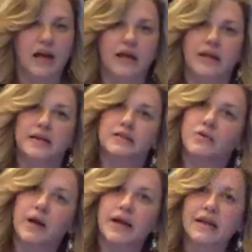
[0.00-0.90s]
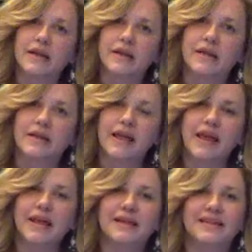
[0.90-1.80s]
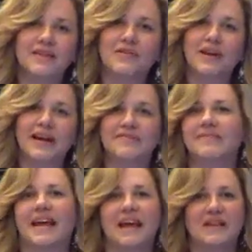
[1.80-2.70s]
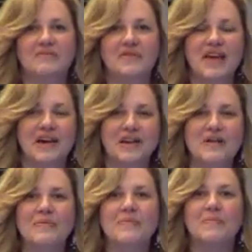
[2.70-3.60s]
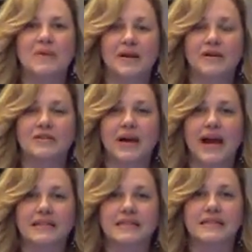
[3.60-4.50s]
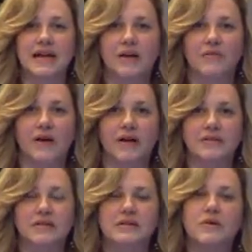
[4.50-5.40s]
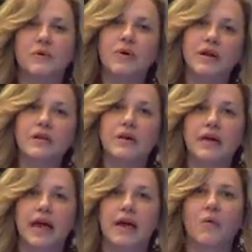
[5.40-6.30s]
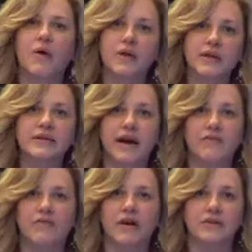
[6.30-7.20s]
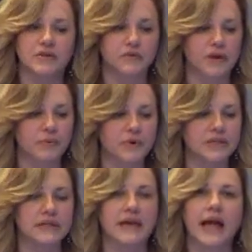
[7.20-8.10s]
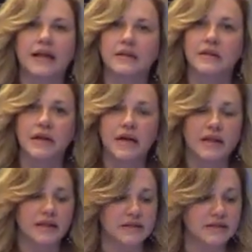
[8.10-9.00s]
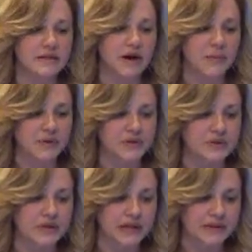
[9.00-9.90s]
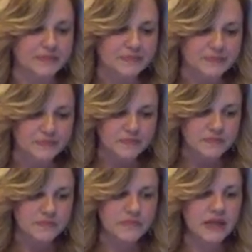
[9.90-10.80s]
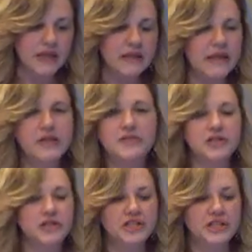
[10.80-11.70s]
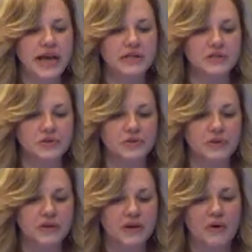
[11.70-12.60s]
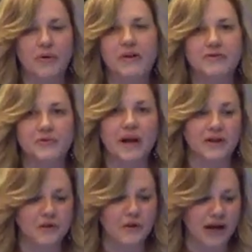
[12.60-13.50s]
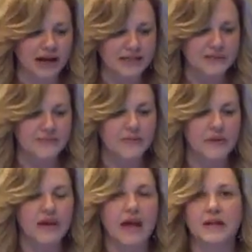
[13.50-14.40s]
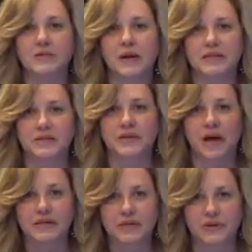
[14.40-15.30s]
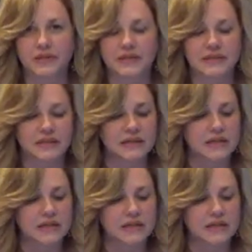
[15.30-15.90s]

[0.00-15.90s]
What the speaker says: And it's a great thing. The internet can't live without it, but it also has its downfalls. So we want to look at what are the downfalls in 3D printing, and this is our opportunity. In the industry, you just can't do whatever's right in your own eyes and expect zero consequences.